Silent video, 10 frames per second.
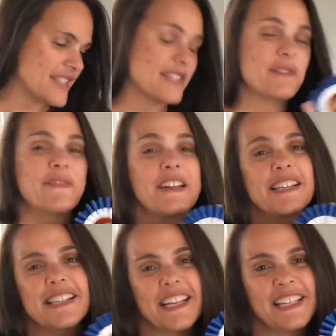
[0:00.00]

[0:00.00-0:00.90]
So it's very exciting.